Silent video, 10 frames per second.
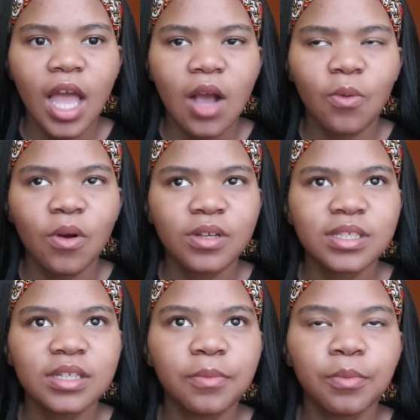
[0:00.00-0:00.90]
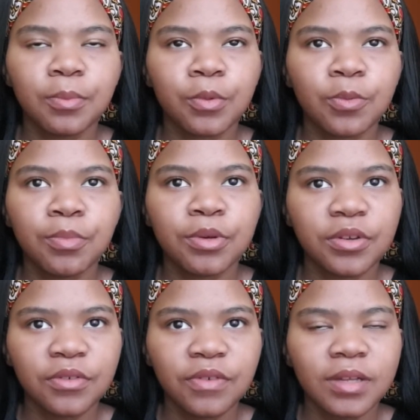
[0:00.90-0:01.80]
Well, I wasn't a
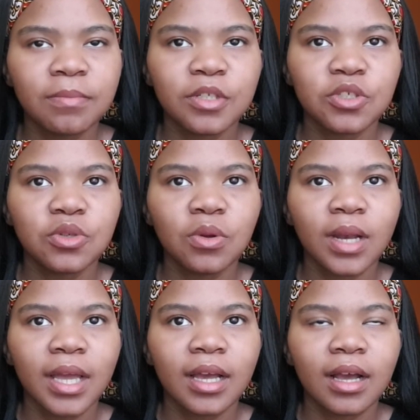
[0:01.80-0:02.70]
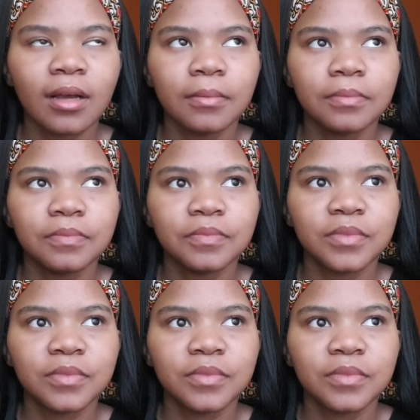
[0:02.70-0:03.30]
prefect, but you know, like um,